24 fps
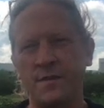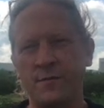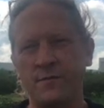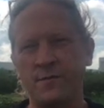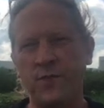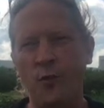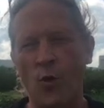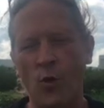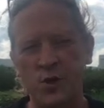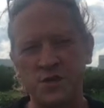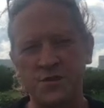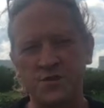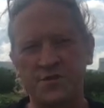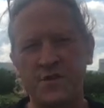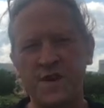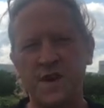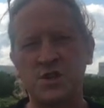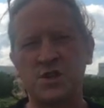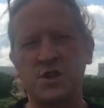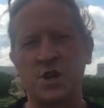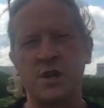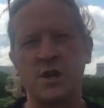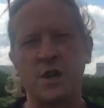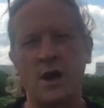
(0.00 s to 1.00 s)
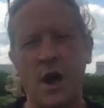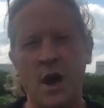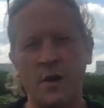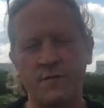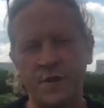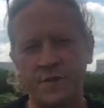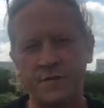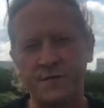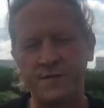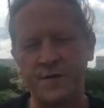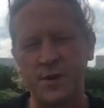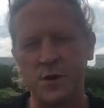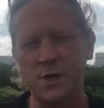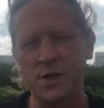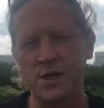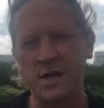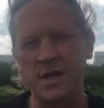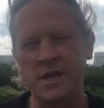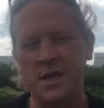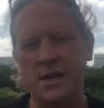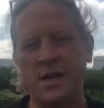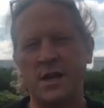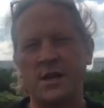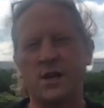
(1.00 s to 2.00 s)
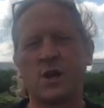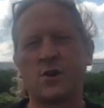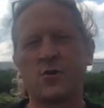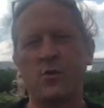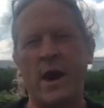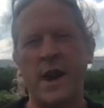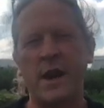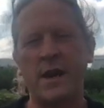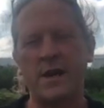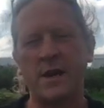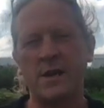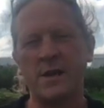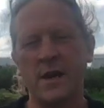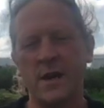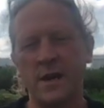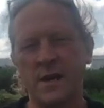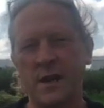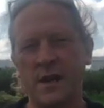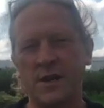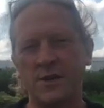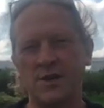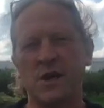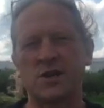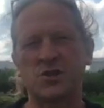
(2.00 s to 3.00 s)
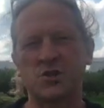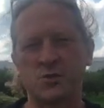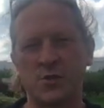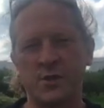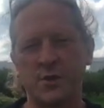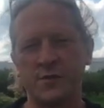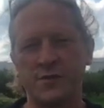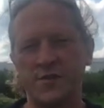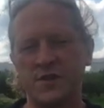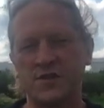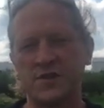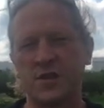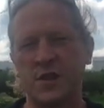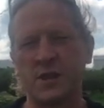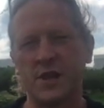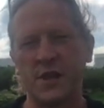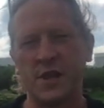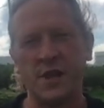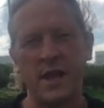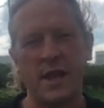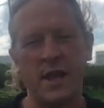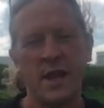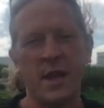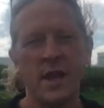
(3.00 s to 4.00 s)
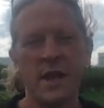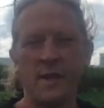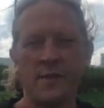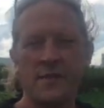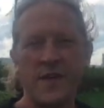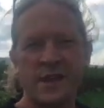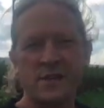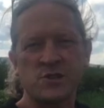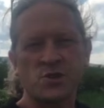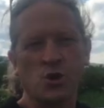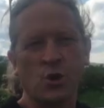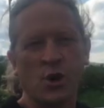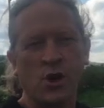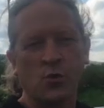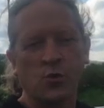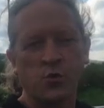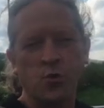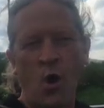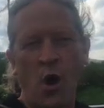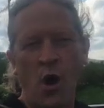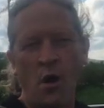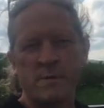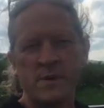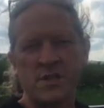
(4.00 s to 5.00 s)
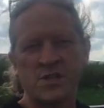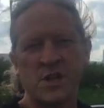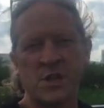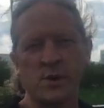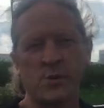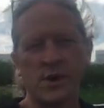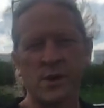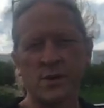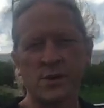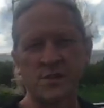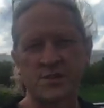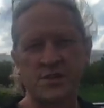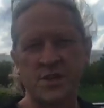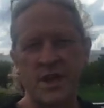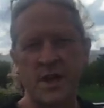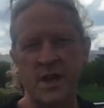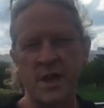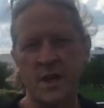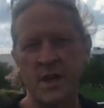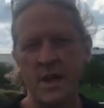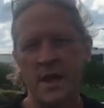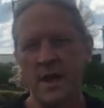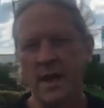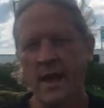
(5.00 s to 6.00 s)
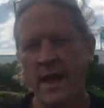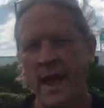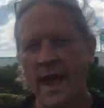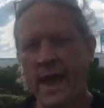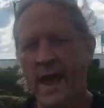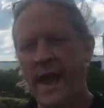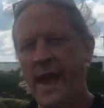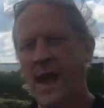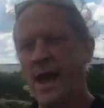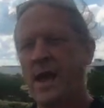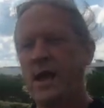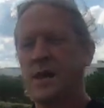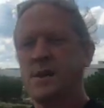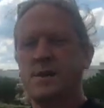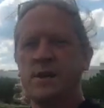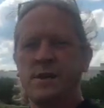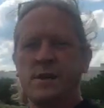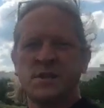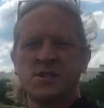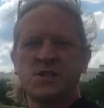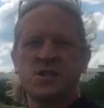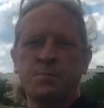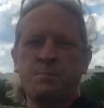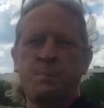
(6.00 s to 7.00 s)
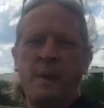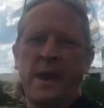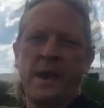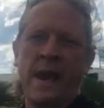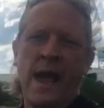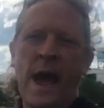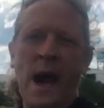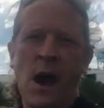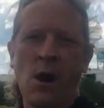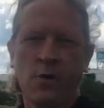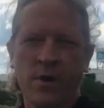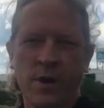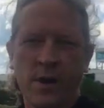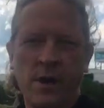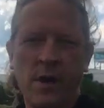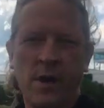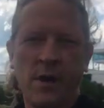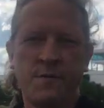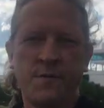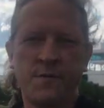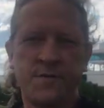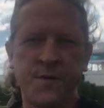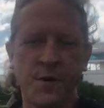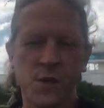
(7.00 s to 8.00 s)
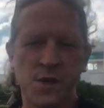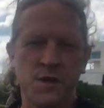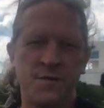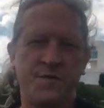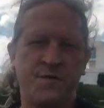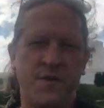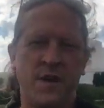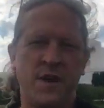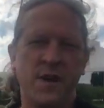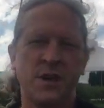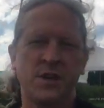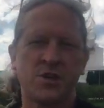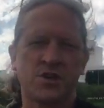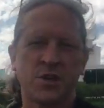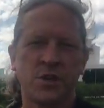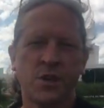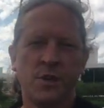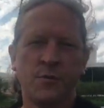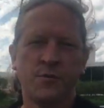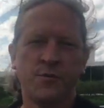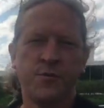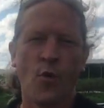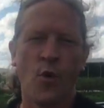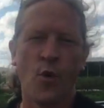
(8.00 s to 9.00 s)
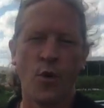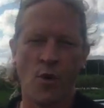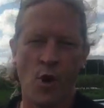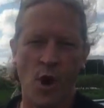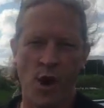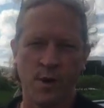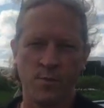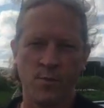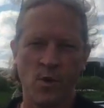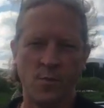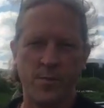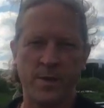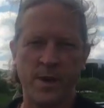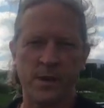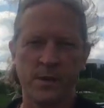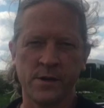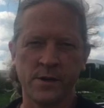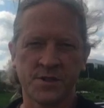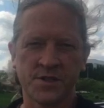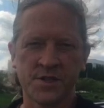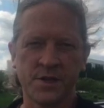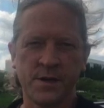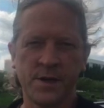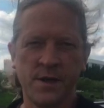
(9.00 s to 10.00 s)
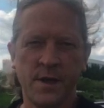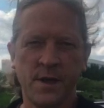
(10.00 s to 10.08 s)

Ford's vision of a fully integrated industrial facility that took raw materials in and spit out fully finished Ford automobiles.